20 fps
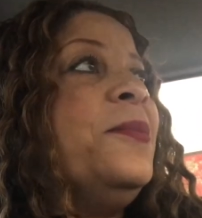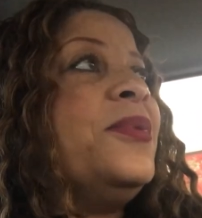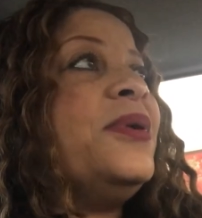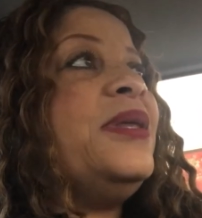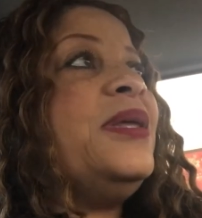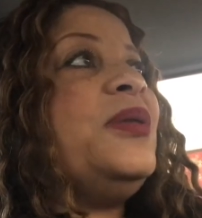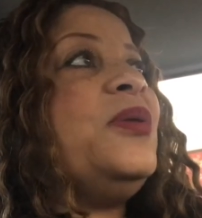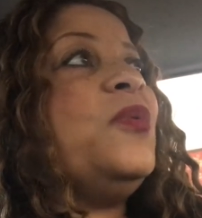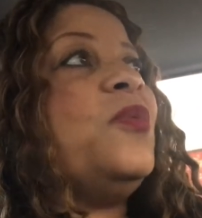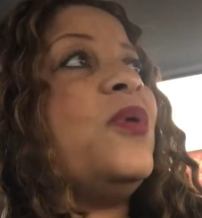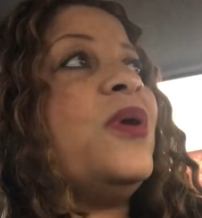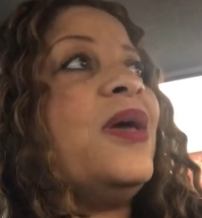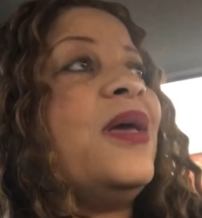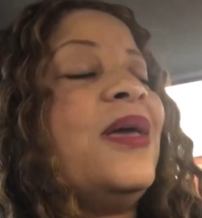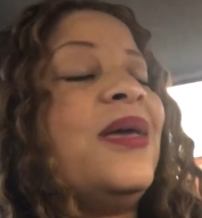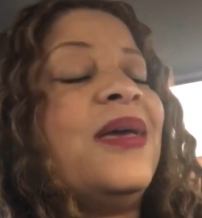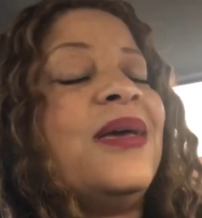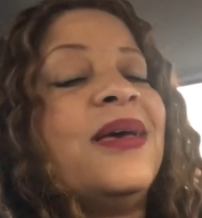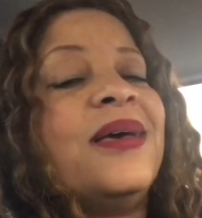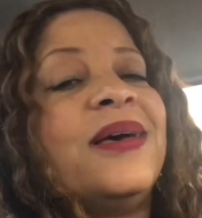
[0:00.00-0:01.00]
But
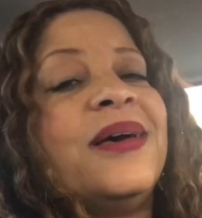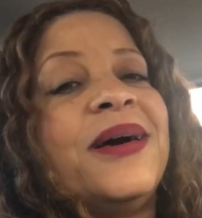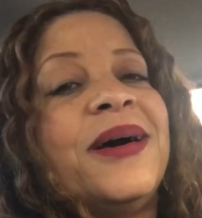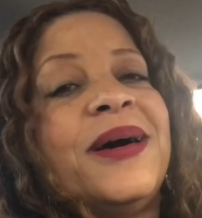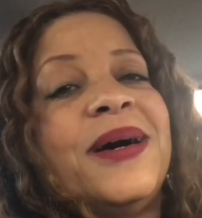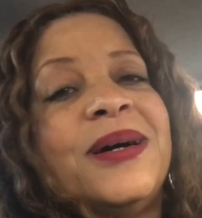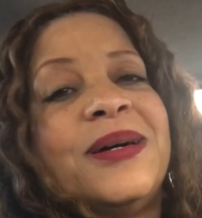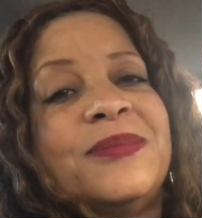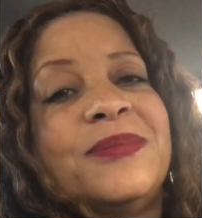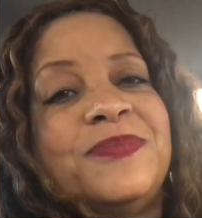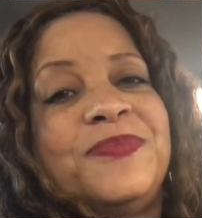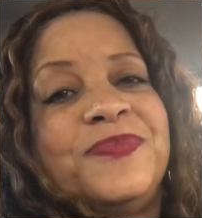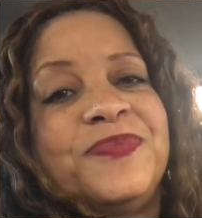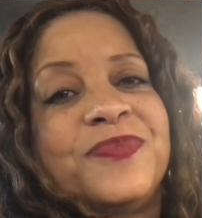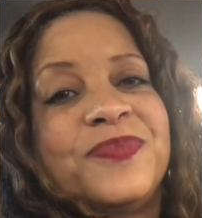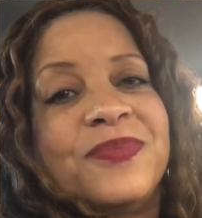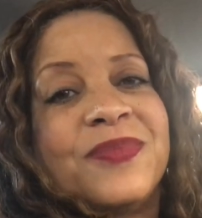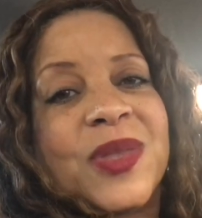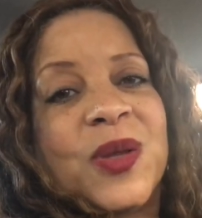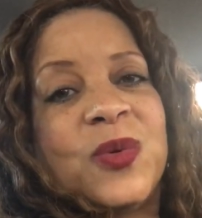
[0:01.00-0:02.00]
anyway, um,
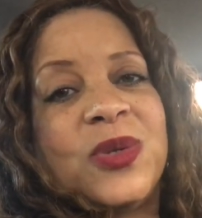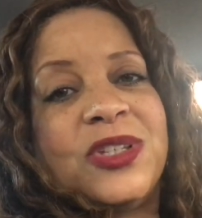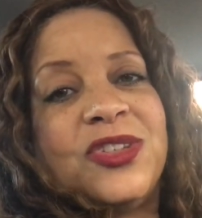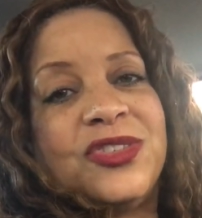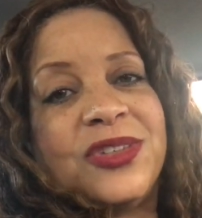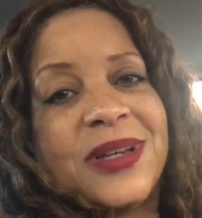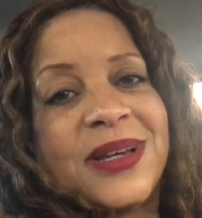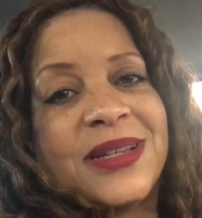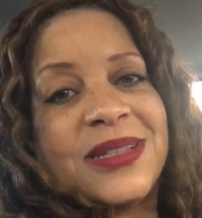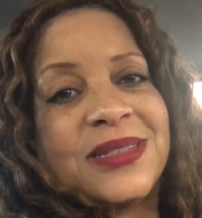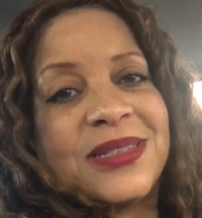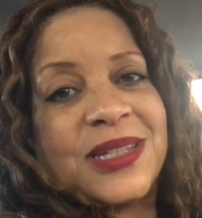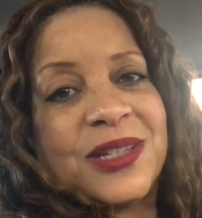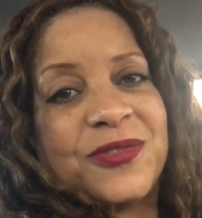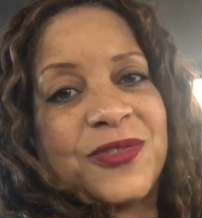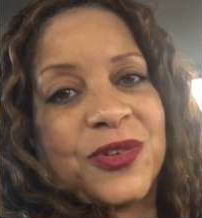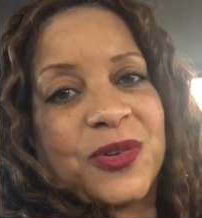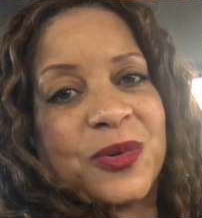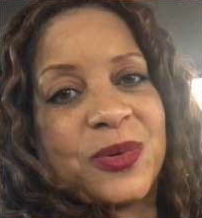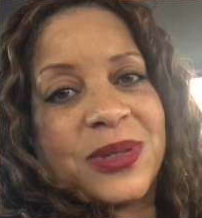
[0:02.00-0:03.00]
what did you guys
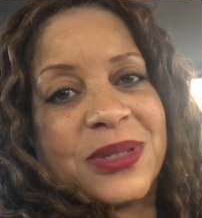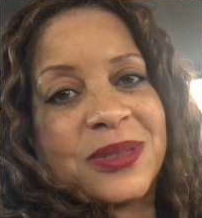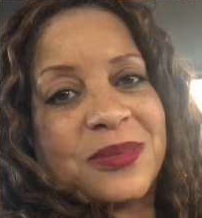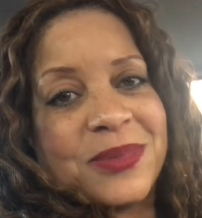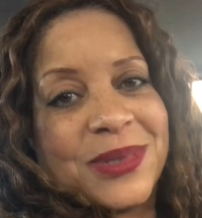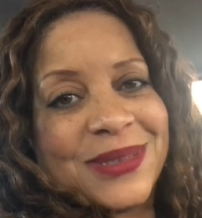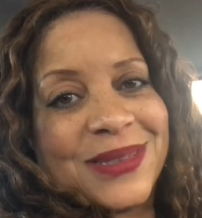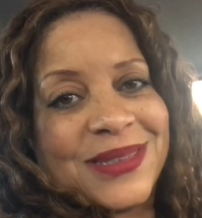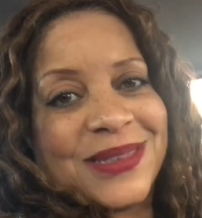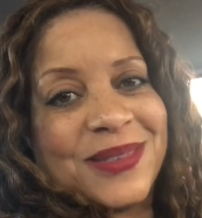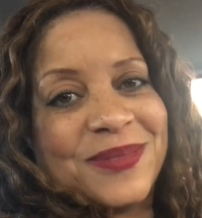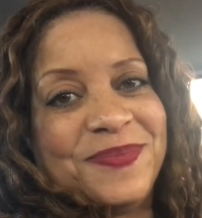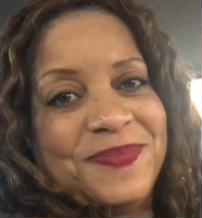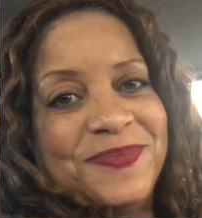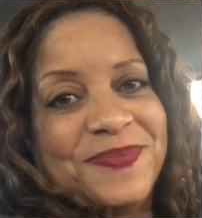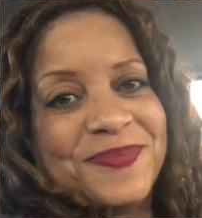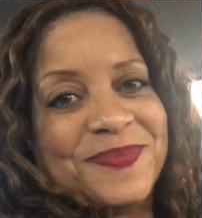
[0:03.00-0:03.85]
get for Christmas?